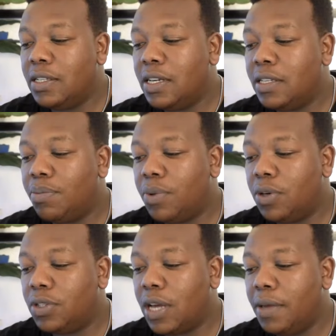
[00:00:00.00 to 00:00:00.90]
test
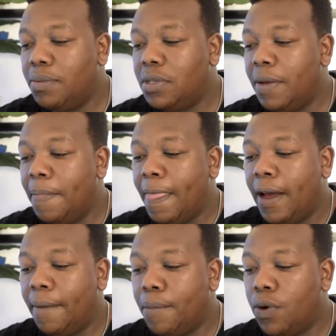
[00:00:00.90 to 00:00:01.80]
prototypes,
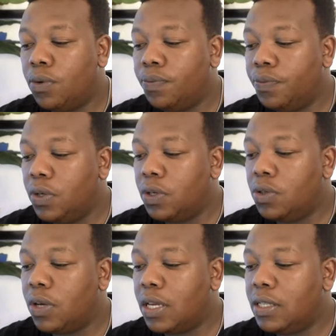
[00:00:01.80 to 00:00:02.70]
and more.
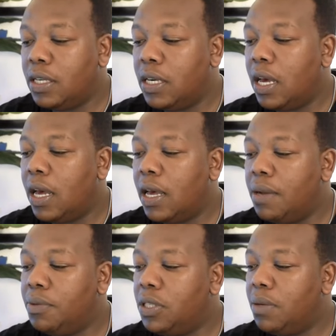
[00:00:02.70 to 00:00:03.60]
So you can see,
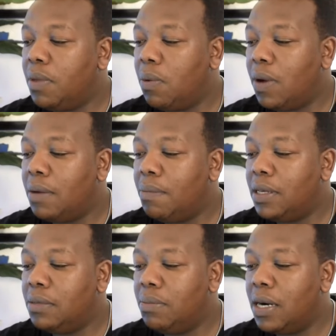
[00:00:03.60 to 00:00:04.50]
help shape the world's
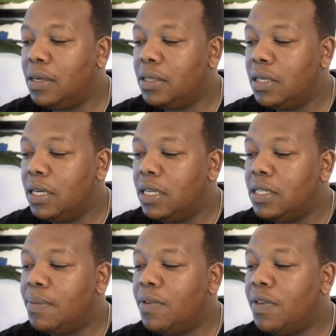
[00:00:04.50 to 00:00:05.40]
best brand.
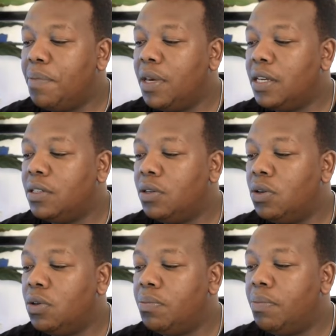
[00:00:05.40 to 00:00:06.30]
Some of the biggest
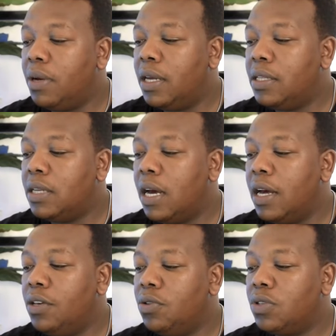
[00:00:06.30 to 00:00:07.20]
global brands
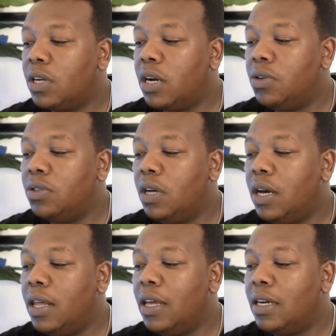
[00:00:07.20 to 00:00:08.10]
use
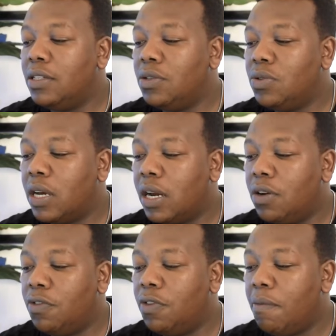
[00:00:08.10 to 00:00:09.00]
a
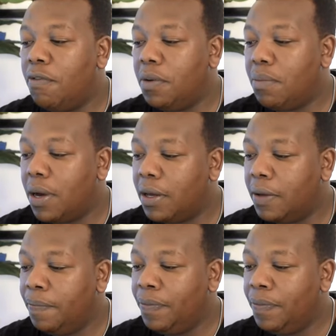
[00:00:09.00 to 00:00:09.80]
crowd for feedback.